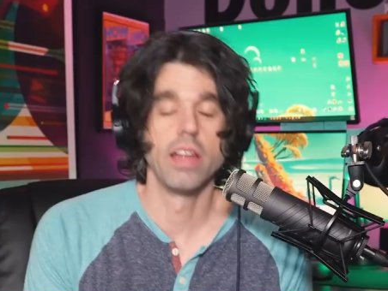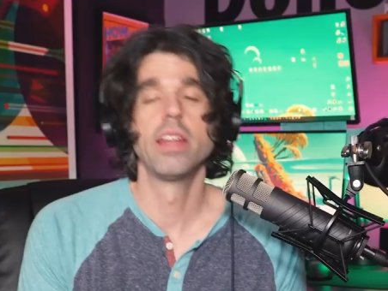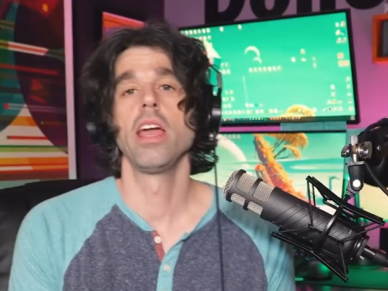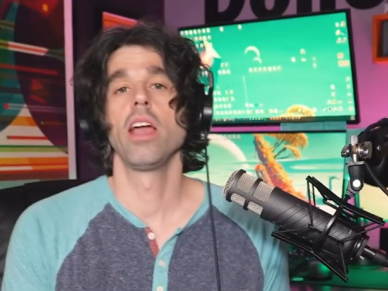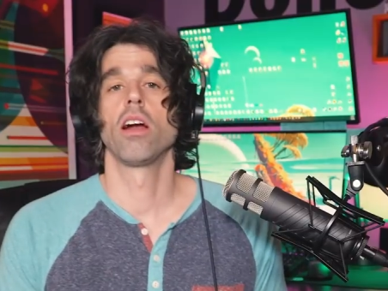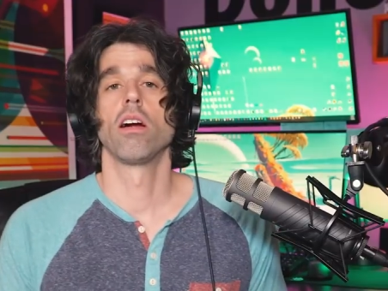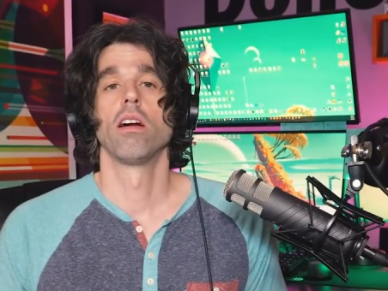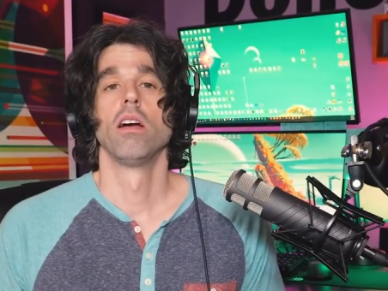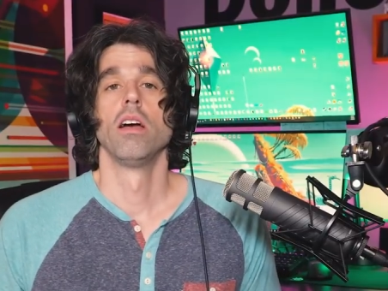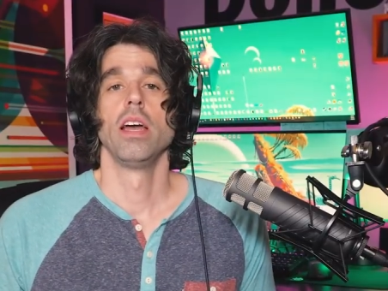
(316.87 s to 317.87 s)
And
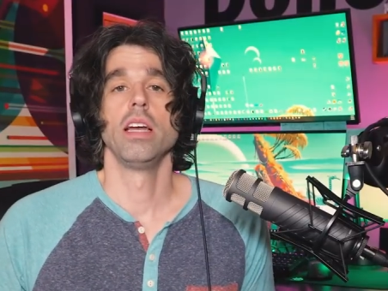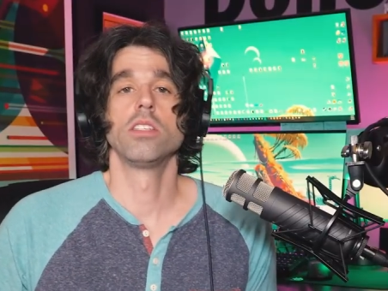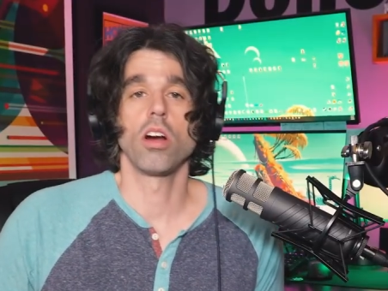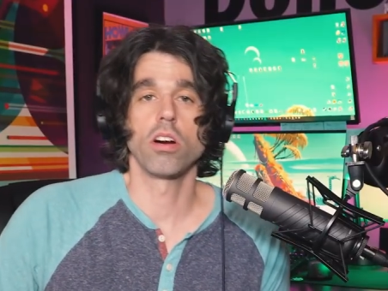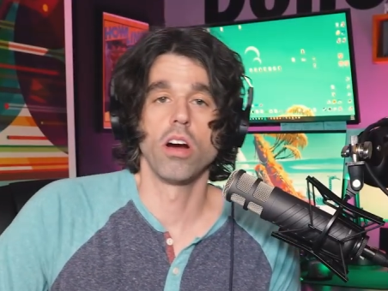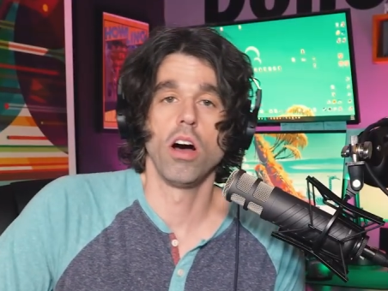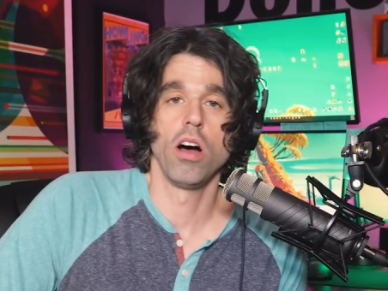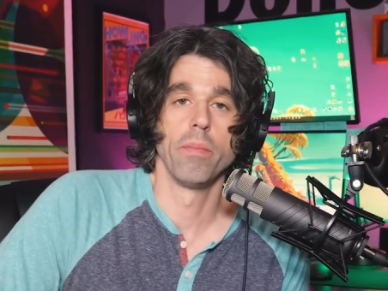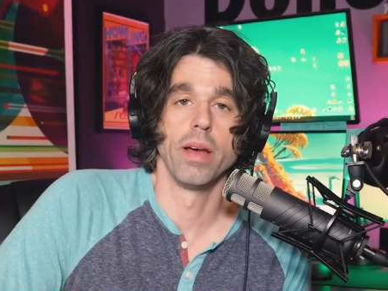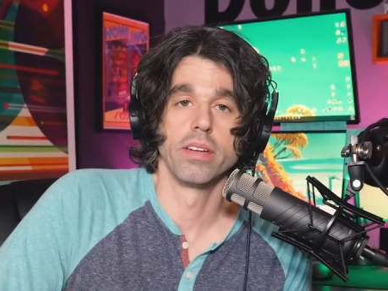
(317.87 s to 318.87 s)
here is our
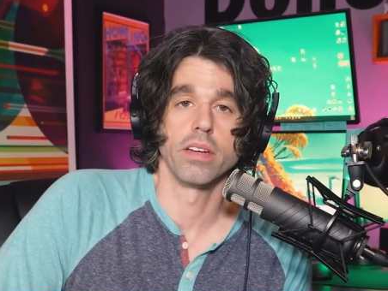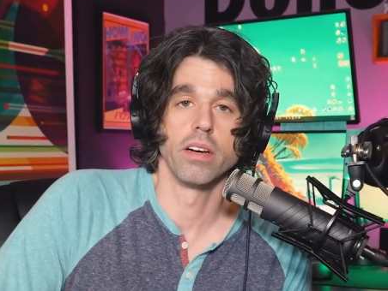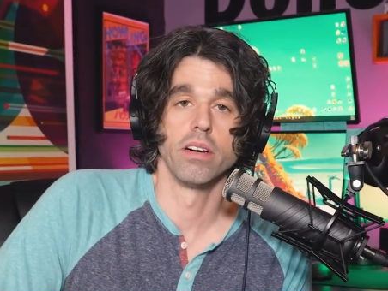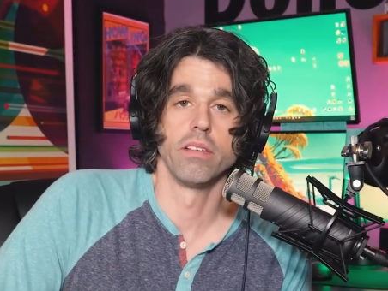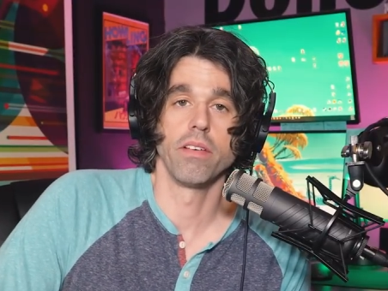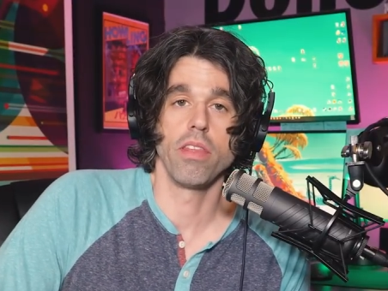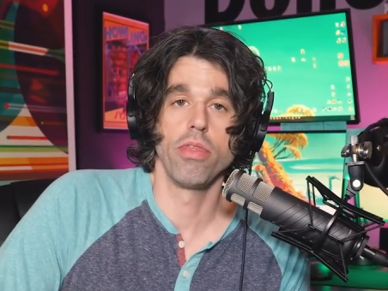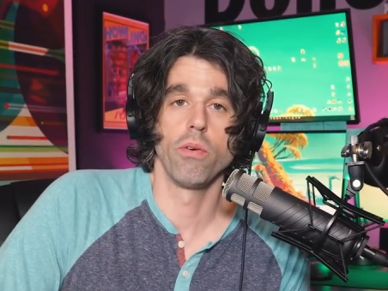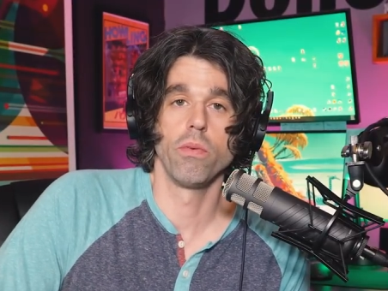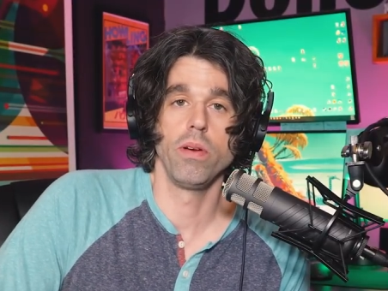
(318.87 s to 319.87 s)
comment
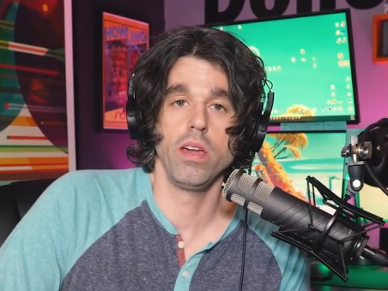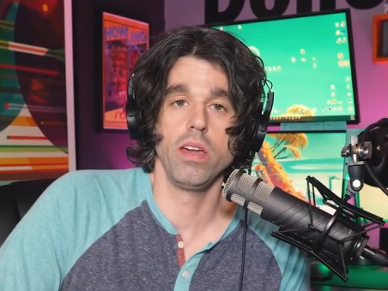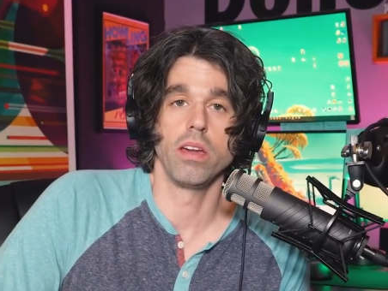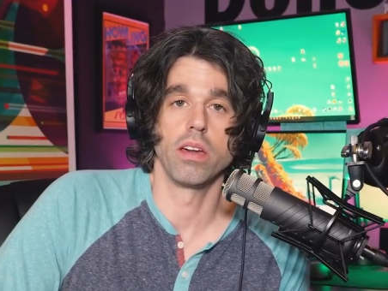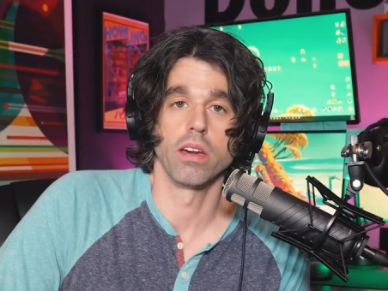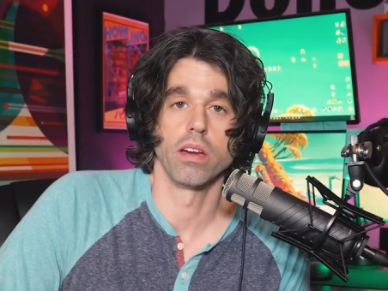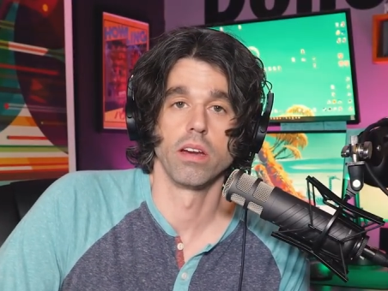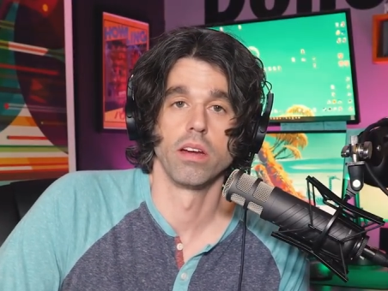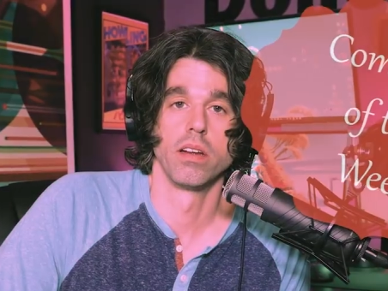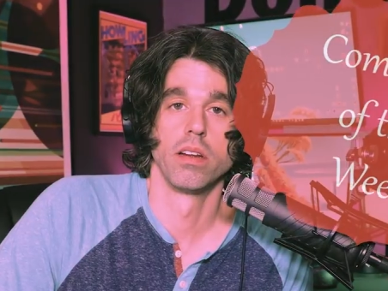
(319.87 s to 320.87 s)
of the week.
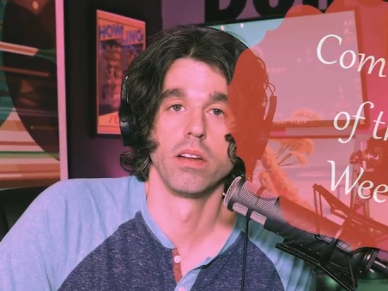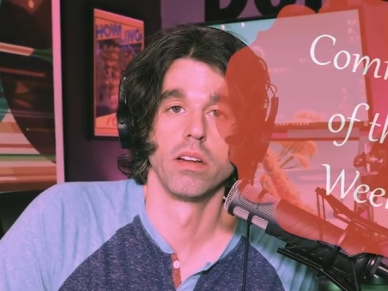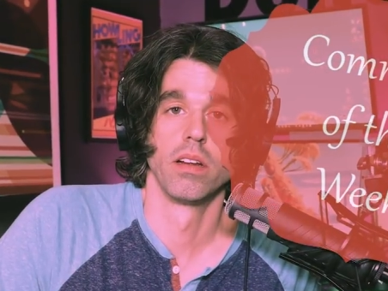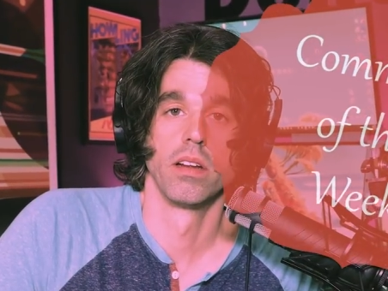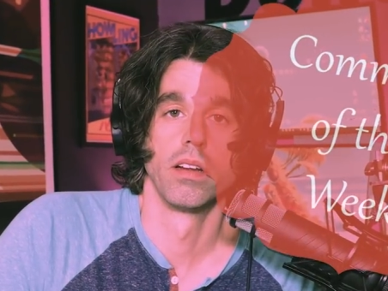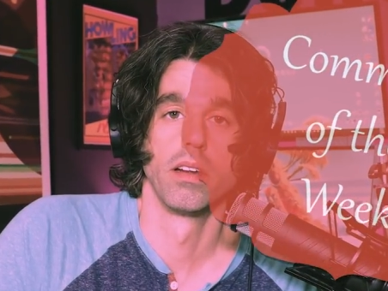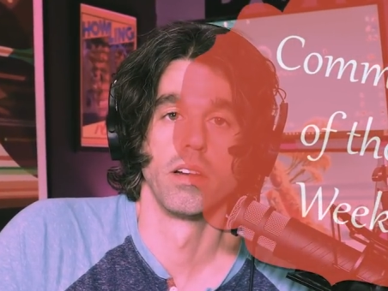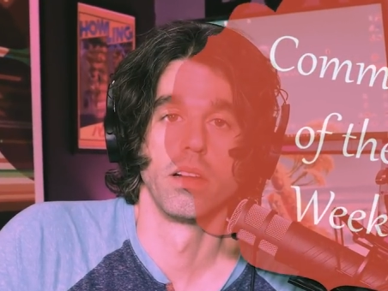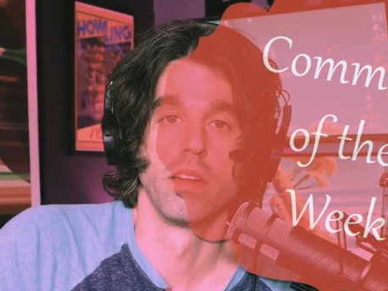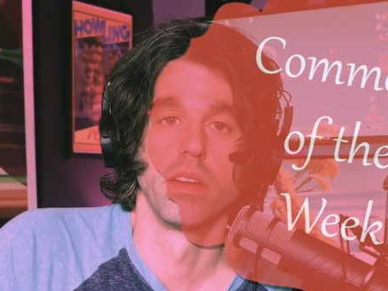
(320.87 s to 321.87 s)
And this is
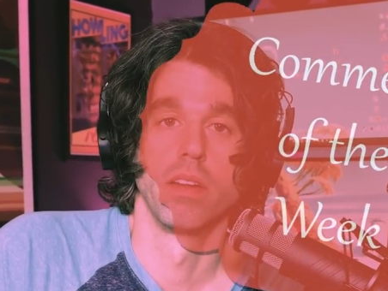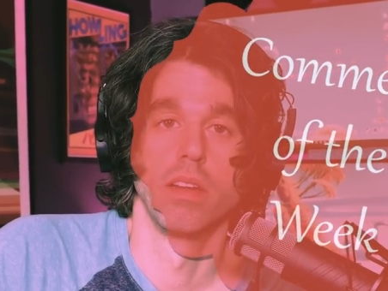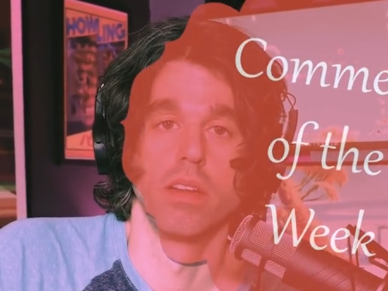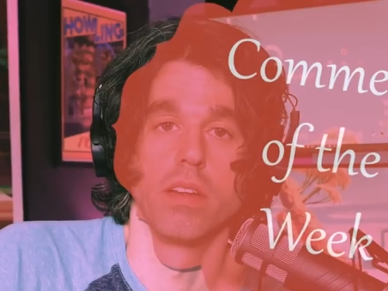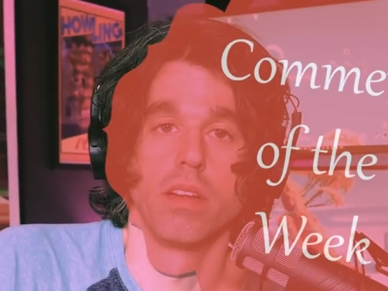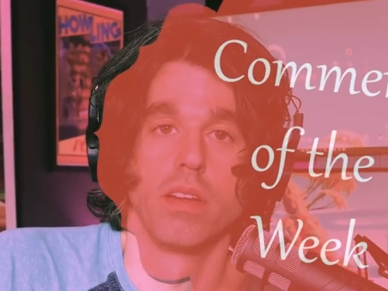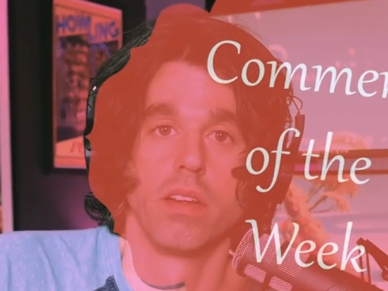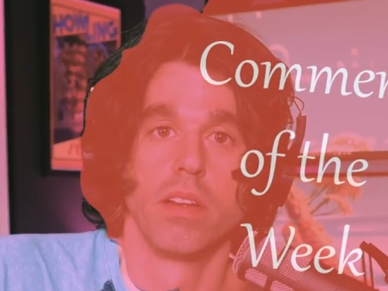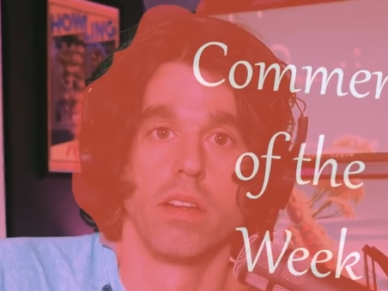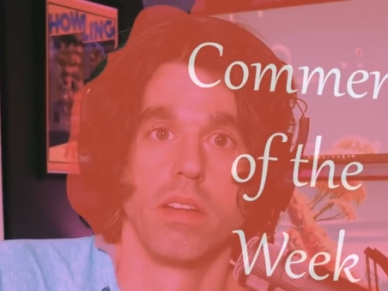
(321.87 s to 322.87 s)
a comment